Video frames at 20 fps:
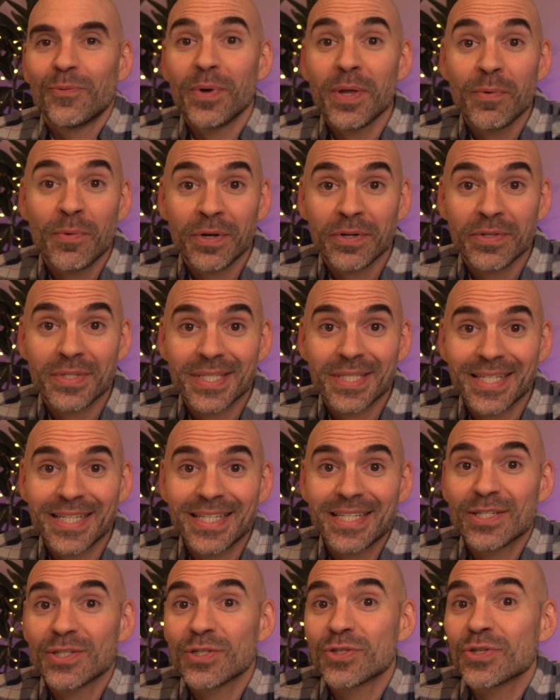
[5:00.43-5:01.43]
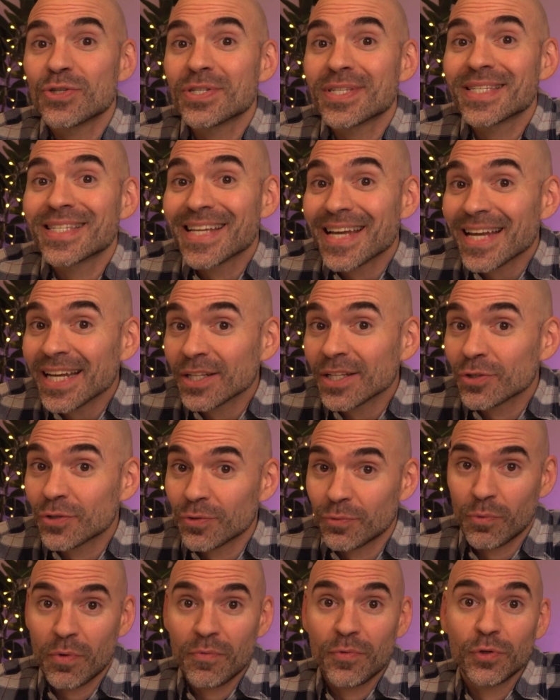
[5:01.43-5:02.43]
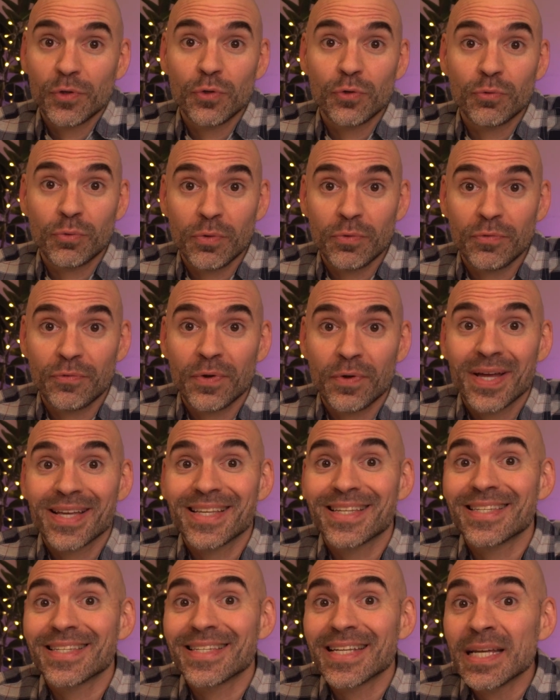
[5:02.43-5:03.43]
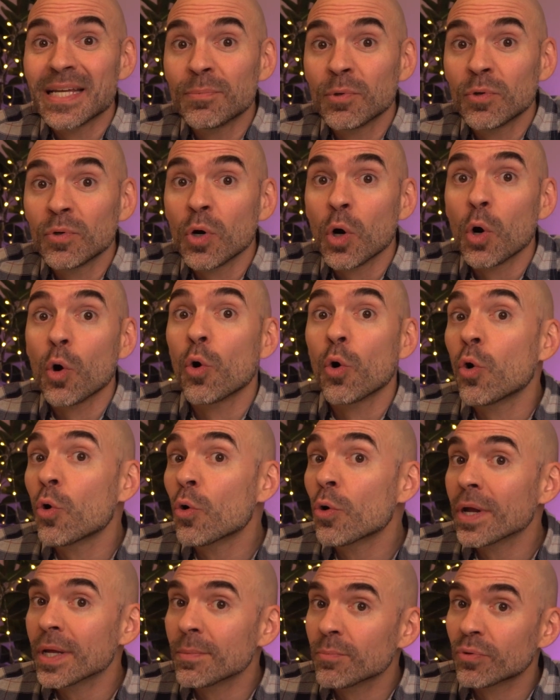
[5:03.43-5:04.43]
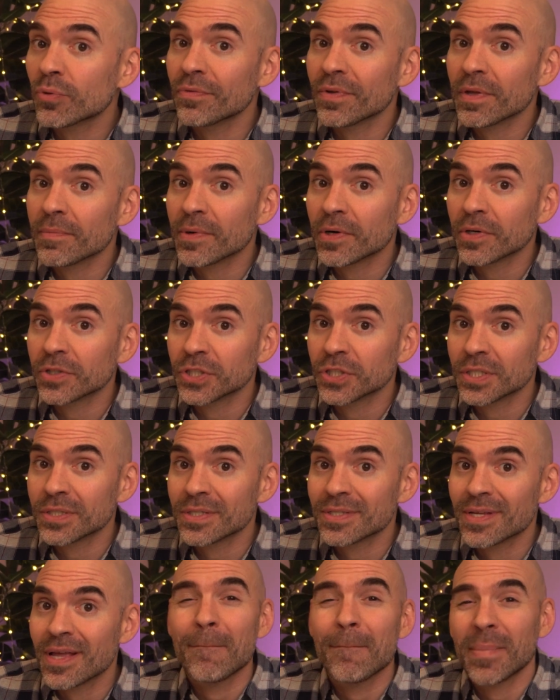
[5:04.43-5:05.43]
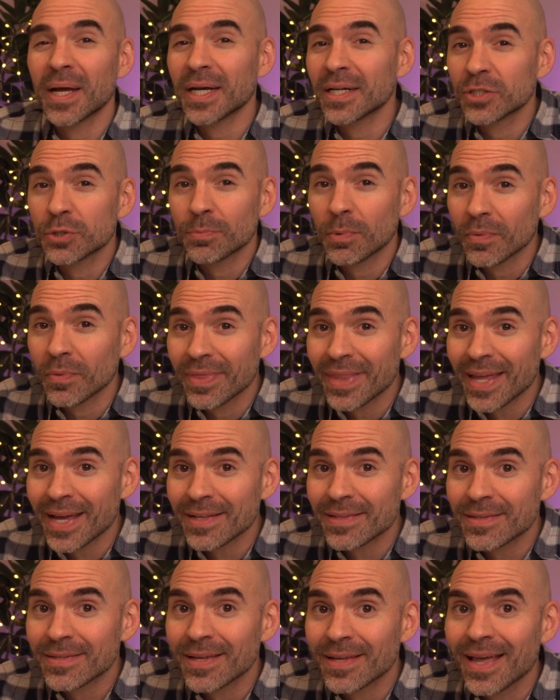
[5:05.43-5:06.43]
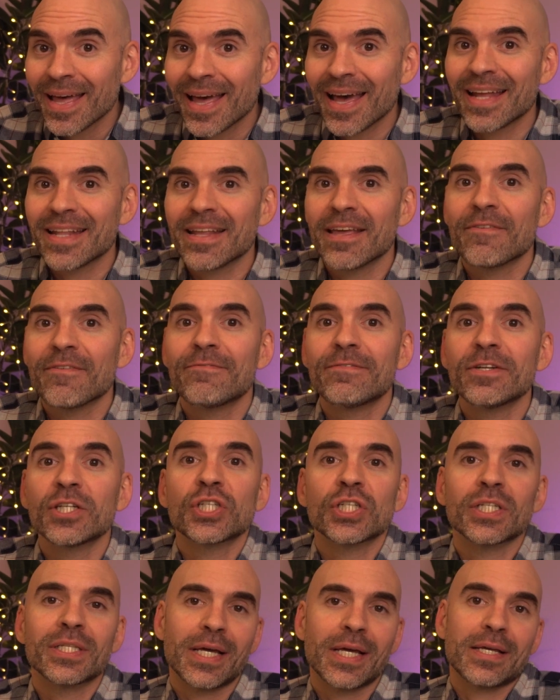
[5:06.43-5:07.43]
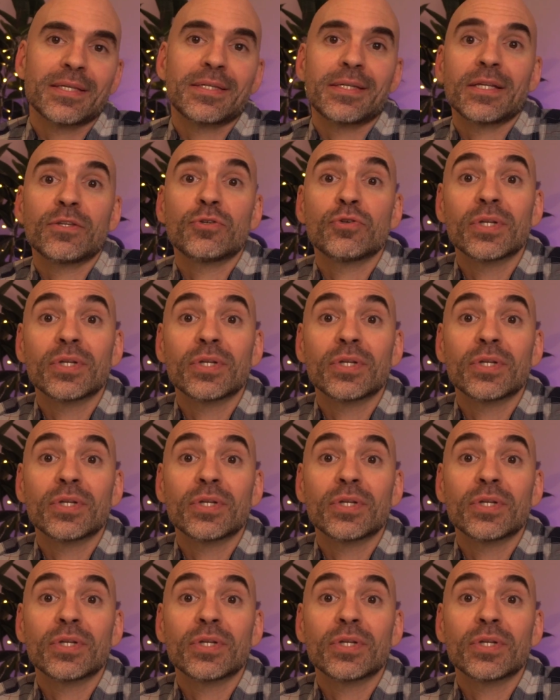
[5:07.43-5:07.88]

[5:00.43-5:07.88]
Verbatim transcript: We want to see sustained revenue growth, stable or improving margins, manageable debt, and efficient asset